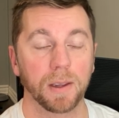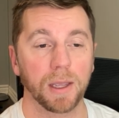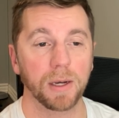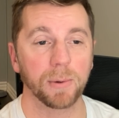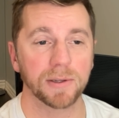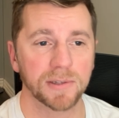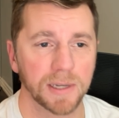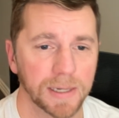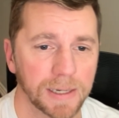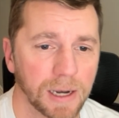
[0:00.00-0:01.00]
Anyways,
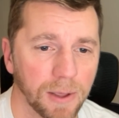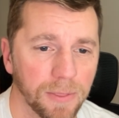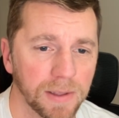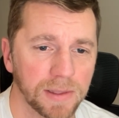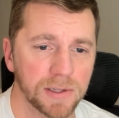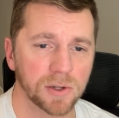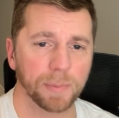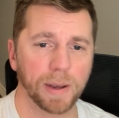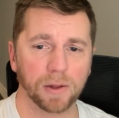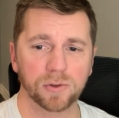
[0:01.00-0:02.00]
I think these are
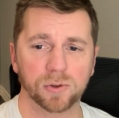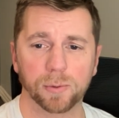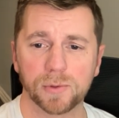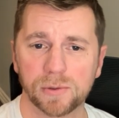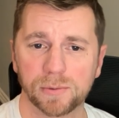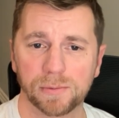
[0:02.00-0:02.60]
palindromes.